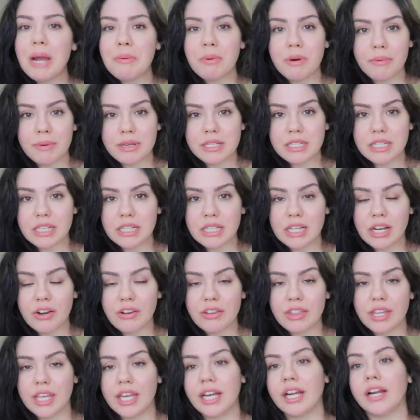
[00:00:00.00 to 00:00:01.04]
I put my skincare
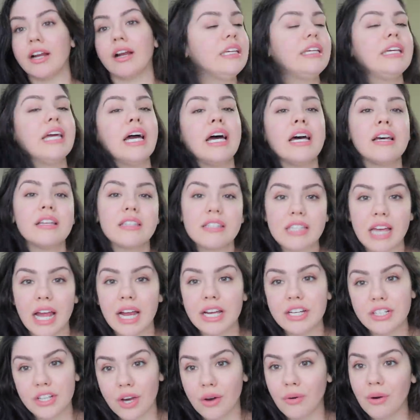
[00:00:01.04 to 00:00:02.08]
in there. Yes, I
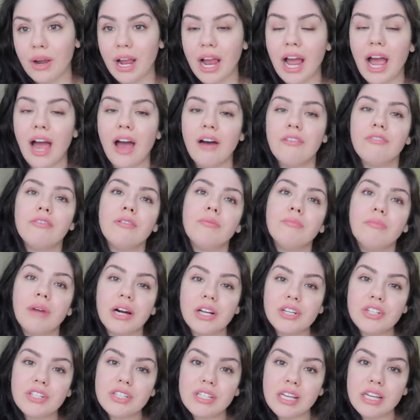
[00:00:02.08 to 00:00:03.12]
don't have
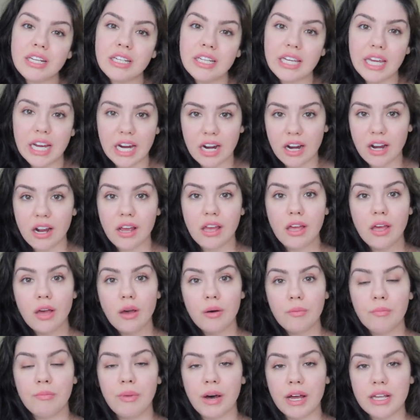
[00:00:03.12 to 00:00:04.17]
much skincare,
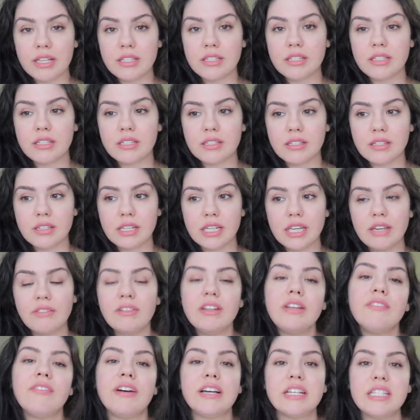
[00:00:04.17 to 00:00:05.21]
but
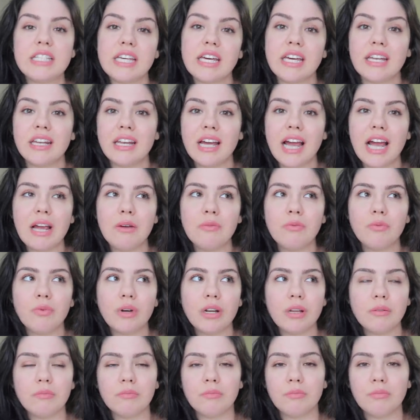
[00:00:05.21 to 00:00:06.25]
even if I did, I
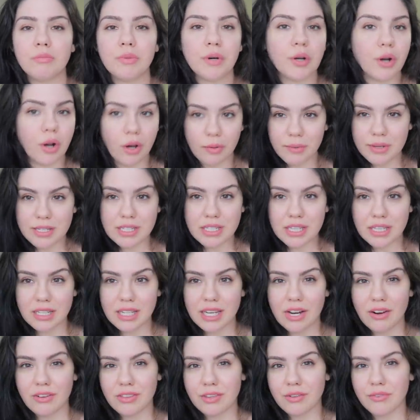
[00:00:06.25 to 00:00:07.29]
wouldn't put all my
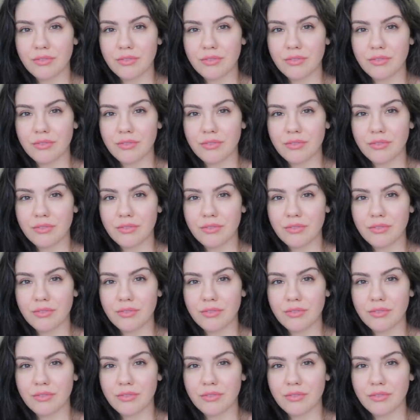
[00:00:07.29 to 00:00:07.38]
skincare in